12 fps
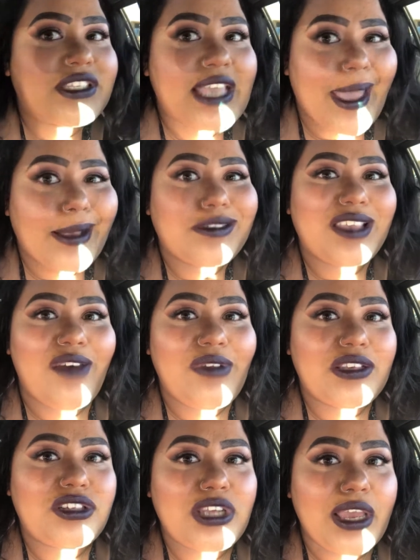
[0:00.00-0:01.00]
tech
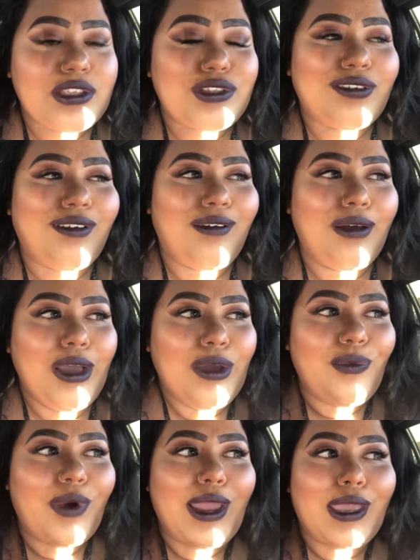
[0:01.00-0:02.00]
savvy shit to
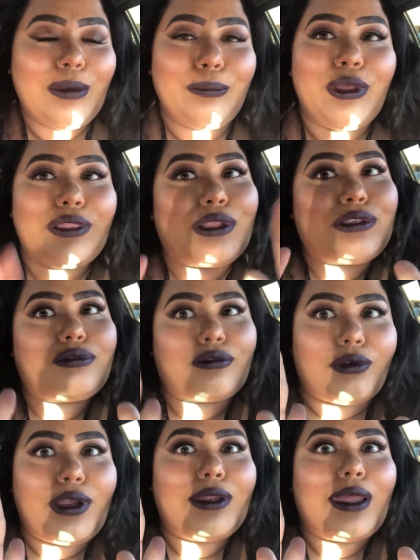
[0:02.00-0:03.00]
where I can put the
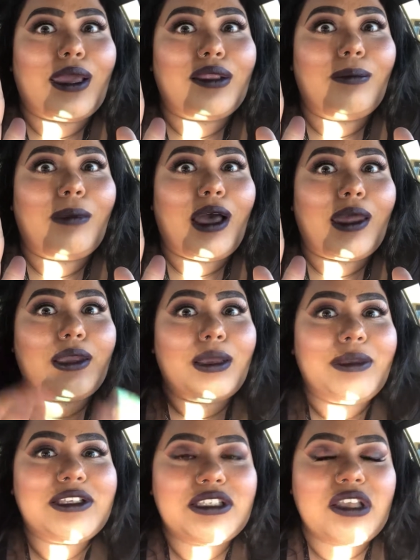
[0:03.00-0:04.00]
screen like in the
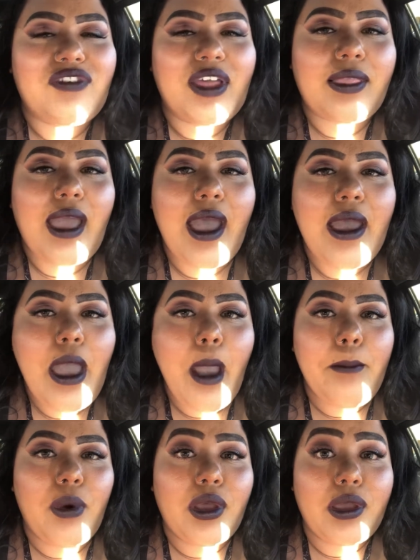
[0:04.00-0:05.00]
bottom and stuff like that,
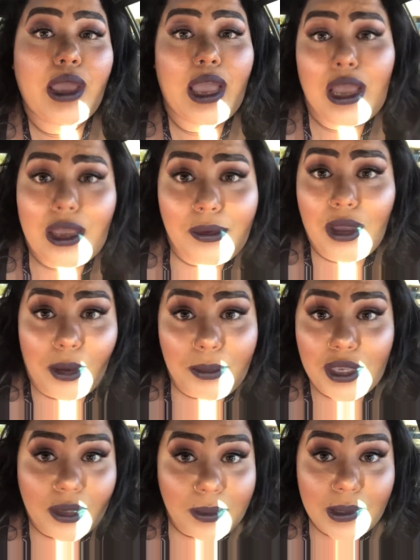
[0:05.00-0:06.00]
but I'll
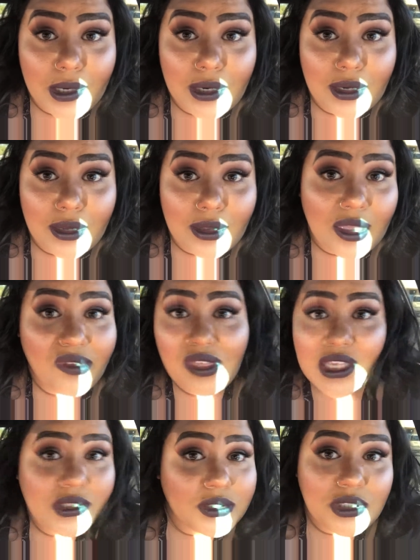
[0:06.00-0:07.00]
make it work. If
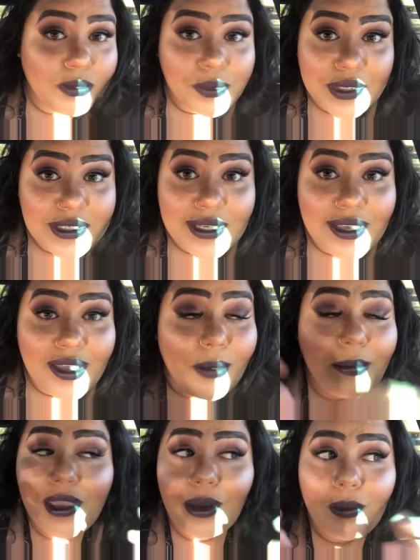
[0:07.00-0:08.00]
that's what you want to see, I'll
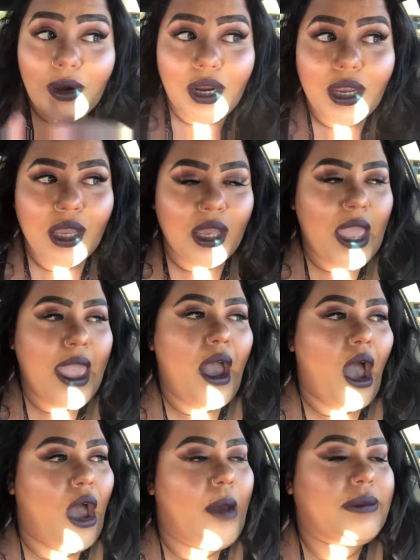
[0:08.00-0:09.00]
make it work.
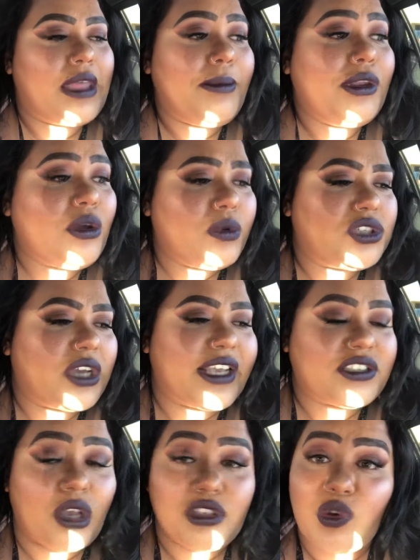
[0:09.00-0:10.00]
Let me know what you
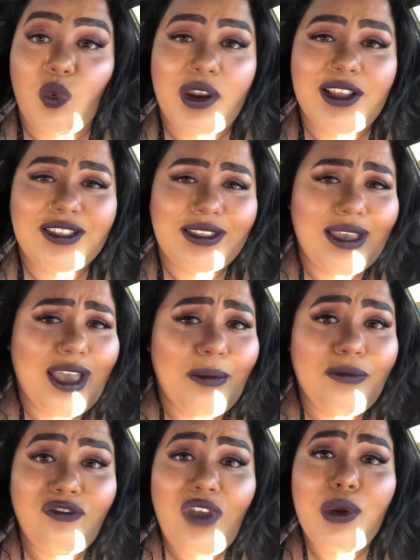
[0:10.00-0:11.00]
guys also want to see.
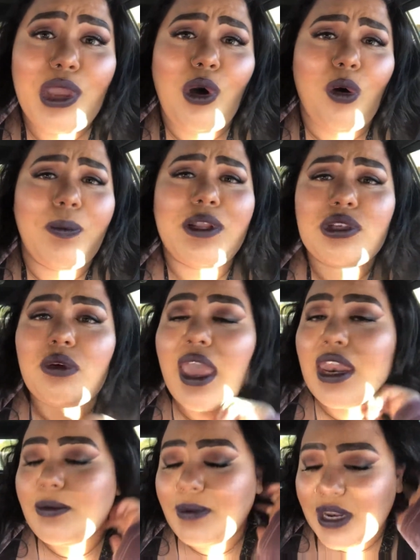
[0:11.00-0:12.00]
I'm very open to
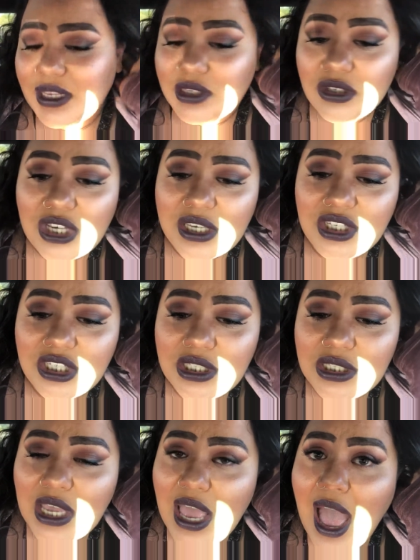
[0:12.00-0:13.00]
anybody's
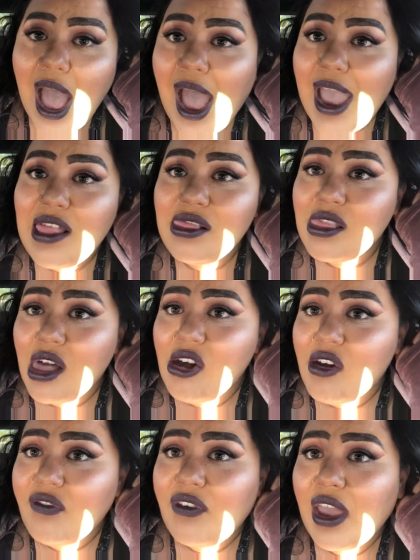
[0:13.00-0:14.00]
suggestions. I
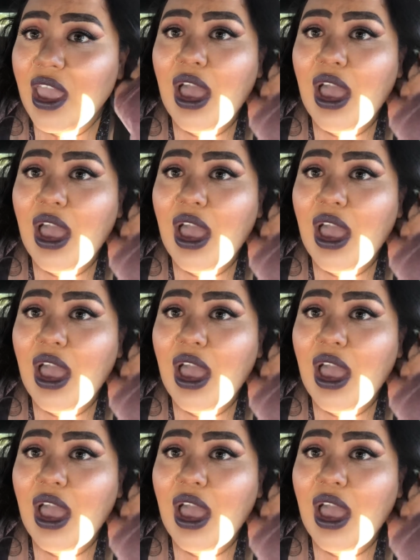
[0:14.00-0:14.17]
love